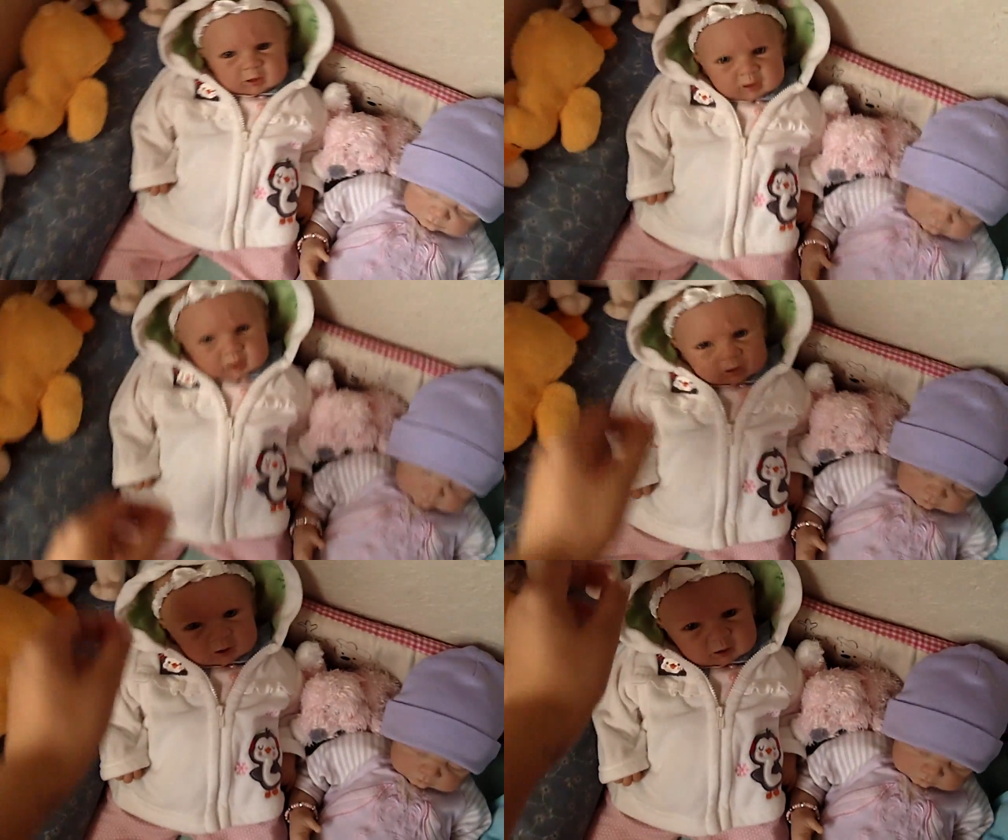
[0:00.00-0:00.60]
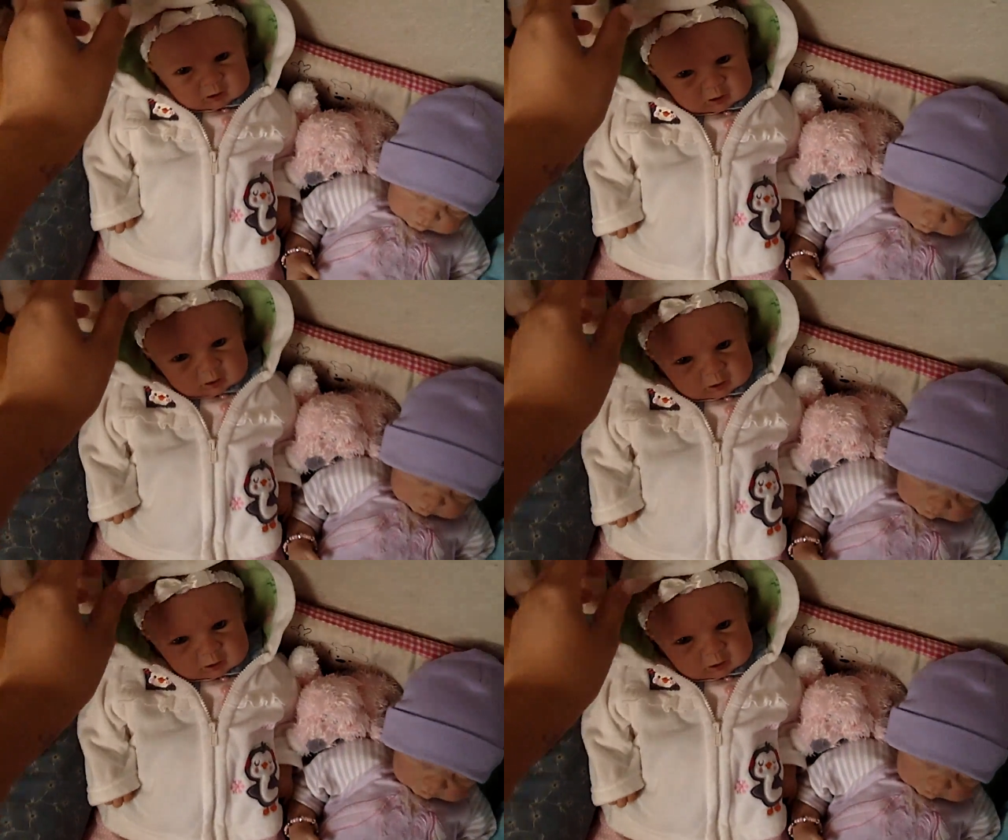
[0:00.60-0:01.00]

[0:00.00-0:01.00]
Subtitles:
She looks so cute.